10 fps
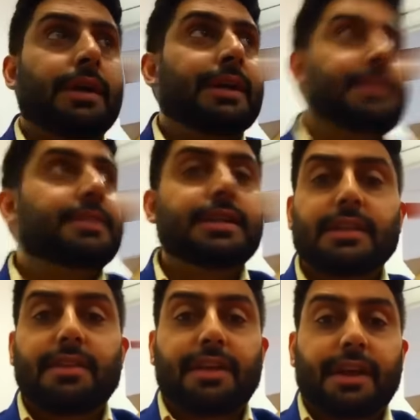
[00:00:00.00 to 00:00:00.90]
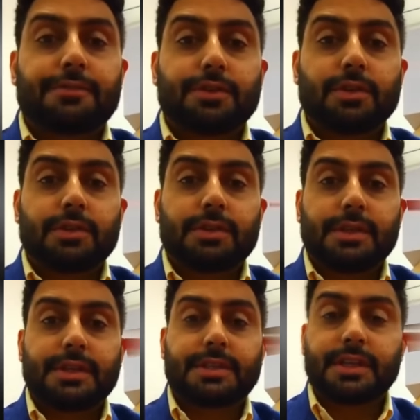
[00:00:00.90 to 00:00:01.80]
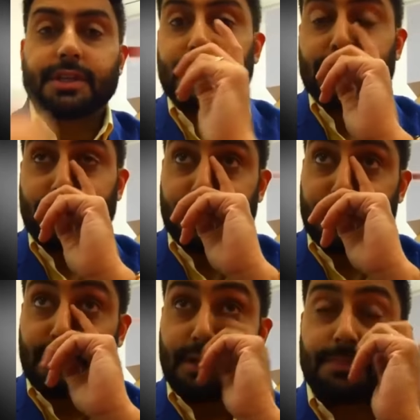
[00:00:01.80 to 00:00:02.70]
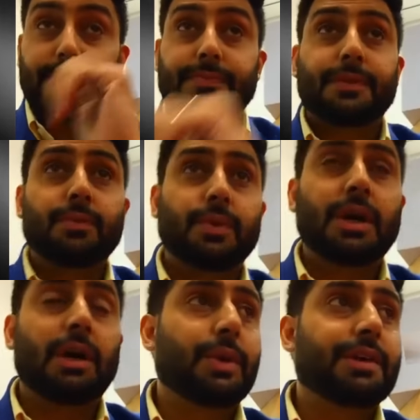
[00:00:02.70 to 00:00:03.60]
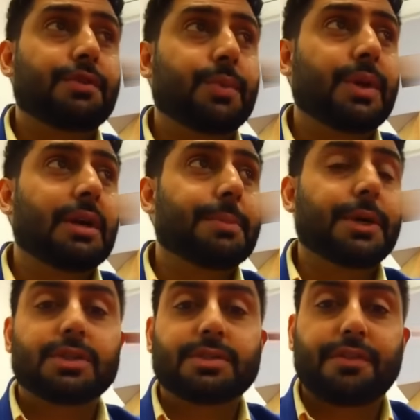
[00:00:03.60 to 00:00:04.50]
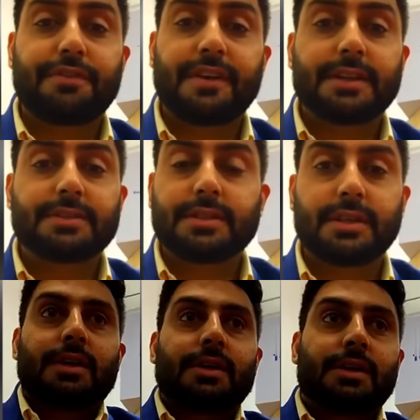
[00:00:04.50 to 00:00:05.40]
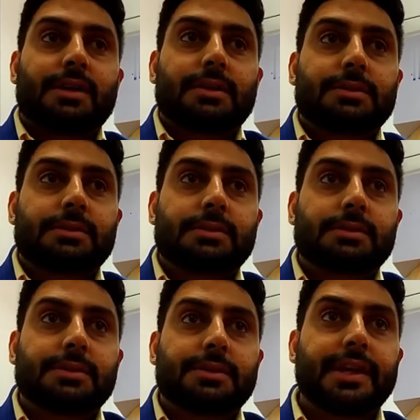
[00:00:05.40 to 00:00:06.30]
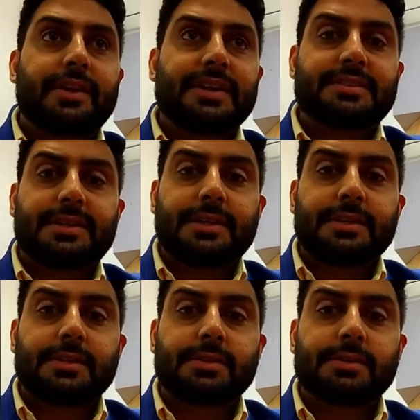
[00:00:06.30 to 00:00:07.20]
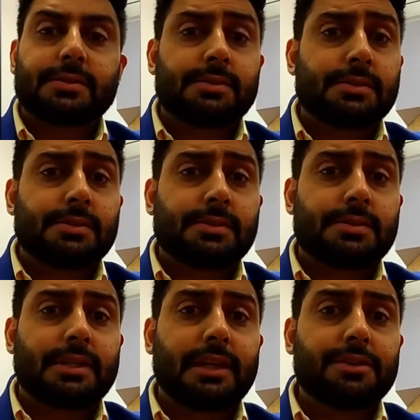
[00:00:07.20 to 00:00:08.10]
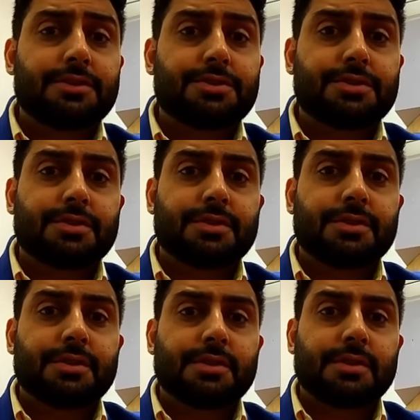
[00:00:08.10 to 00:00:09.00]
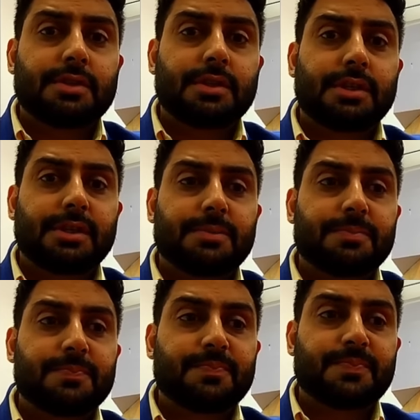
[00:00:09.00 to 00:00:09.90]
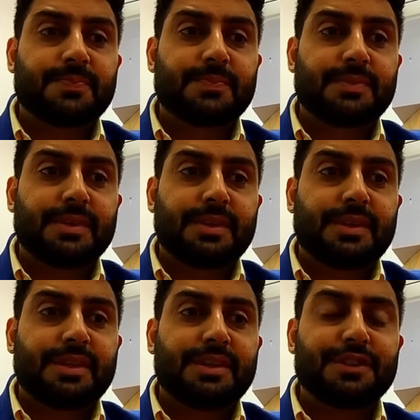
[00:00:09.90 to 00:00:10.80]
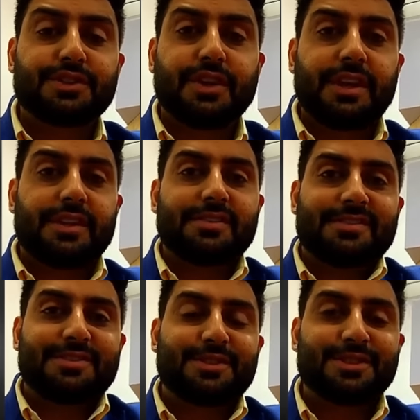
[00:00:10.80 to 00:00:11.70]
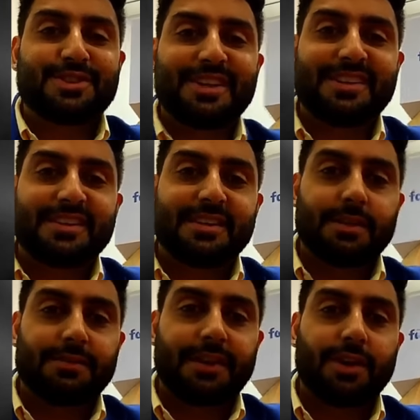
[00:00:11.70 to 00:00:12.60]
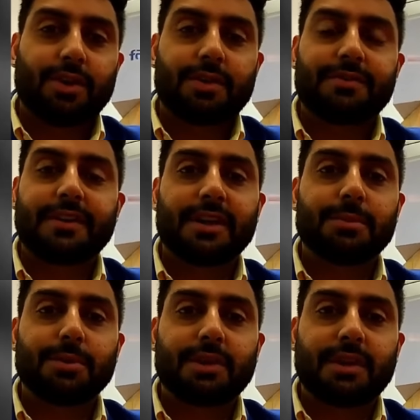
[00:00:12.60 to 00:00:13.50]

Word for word: Eternally thankful, eternally. I mean, we are whatever we are because of the fans and, dare I say, stylish. It feels great, very honored, very humbled.